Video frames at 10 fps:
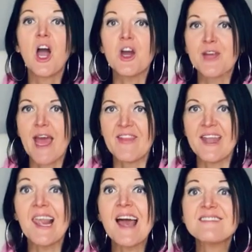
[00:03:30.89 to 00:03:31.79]
Okay,
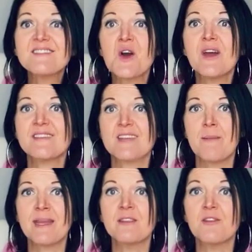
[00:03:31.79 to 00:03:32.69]
then let's start
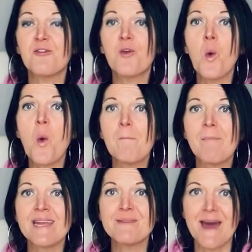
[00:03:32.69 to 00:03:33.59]
examining the 4
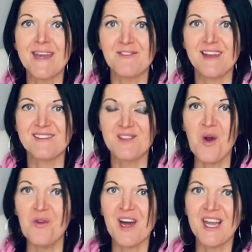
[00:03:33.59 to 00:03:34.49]
main benefits
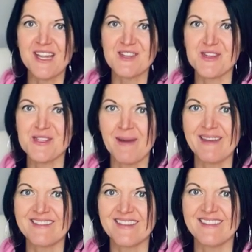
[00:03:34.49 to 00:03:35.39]
of a
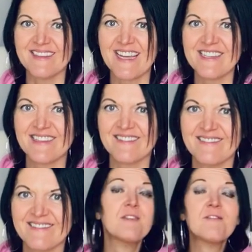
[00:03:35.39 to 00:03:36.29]
literature-based dissertation.
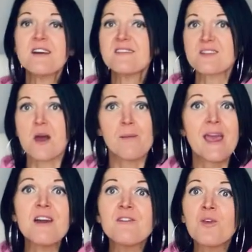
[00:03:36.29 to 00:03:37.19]
First up, it
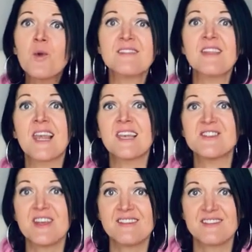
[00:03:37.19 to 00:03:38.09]
avoids the
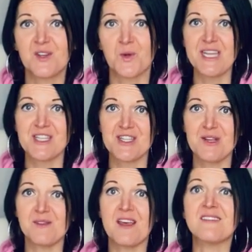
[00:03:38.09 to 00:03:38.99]
logistical
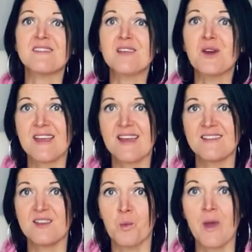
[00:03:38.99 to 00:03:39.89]
issues
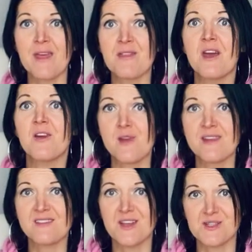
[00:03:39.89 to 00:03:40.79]
associated with
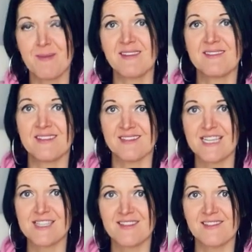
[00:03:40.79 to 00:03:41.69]
research-based
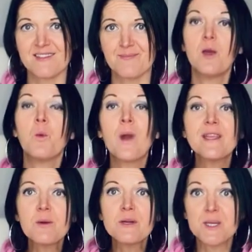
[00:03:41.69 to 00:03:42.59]
dissertations. When
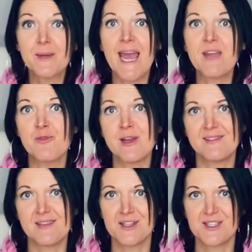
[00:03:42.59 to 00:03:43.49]
you are doing a
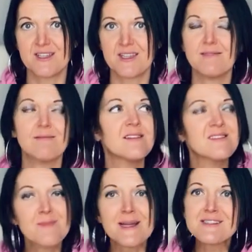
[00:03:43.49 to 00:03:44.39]
research study,
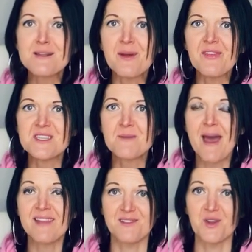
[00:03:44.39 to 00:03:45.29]
especially one that
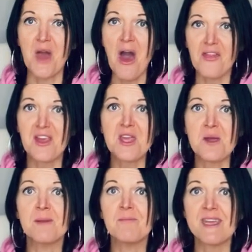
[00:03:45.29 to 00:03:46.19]
depends on other
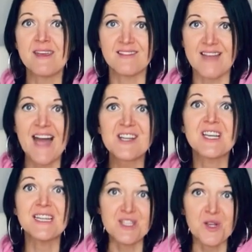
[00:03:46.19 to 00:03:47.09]
human beings
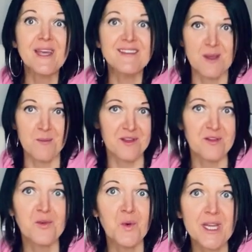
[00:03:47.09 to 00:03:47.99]
actually doing something
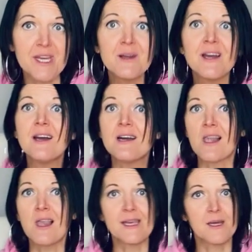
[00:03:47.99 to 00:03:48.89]
for you,
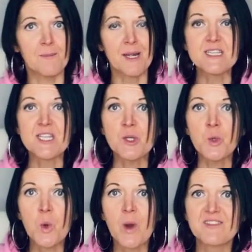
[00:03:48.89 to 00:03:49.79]
like completing your
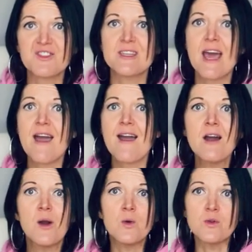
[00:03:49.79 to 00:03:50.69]
questionnaire
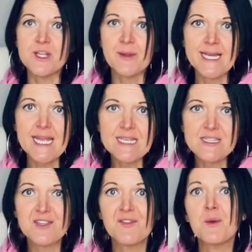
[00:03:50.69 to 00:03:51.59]
or doing an
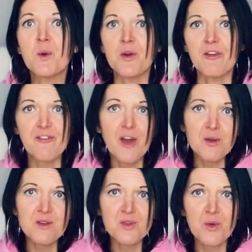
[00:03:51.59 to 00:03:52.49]
interview or a
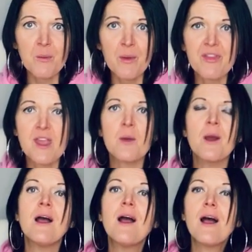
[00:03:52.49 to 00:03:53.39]
focus group with you,
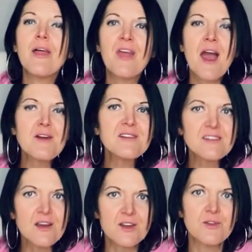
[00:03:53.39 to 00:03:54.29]
there are
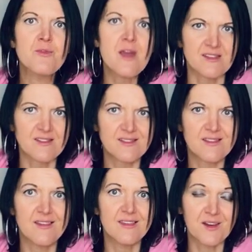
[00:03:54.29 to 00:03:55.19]
certain risks
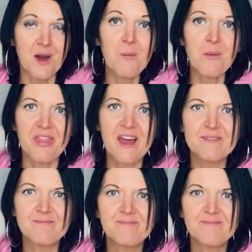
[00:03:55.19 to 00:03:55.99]
that come with that.